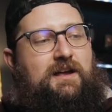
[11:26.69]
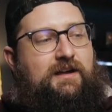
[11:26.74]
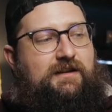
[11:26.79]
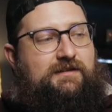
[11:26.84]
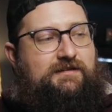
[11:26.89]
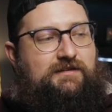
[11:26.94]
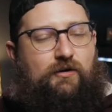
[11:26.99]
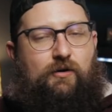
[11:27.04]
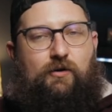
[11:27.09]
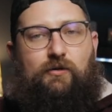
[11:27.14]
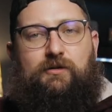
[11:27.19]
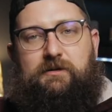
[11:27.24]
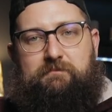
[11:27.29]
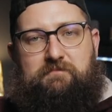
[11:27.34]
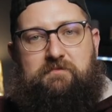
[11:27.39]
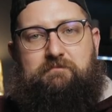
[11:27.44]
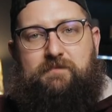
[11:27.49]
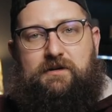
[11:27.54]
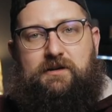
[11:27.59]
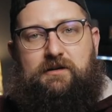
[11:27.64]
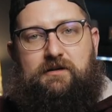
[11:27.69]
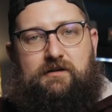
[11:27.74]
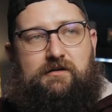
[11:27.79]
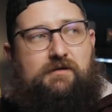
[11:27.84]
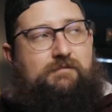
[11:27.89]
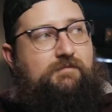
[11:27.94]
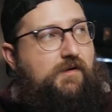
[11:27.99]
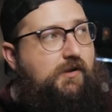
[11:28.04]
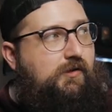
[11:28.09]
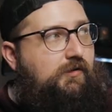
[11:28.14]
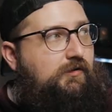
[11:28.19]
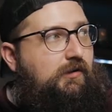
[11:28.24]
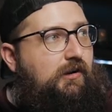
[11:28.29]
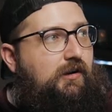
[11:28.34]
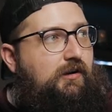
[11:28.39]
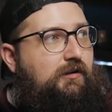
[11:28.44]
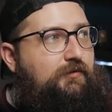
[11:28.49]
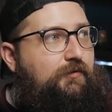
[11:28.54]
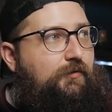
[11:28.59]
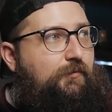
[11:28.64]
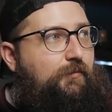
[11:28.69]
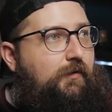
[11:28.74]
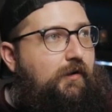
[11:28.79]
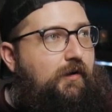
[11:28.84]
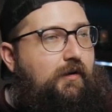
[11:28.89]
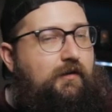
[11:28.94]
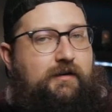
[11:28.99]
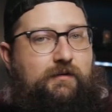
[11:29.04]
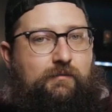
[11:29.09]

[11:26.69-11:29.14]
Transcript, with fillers: is to hold up a mirror along the wall.